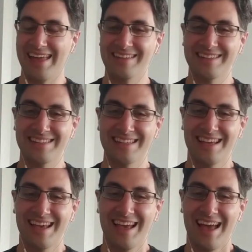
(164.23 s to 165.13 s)

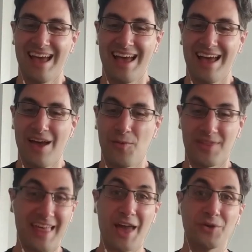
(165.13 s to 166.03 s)
And
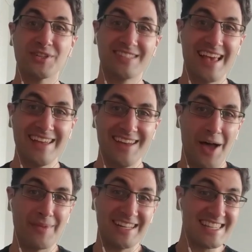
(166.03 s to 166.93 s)
with that all said,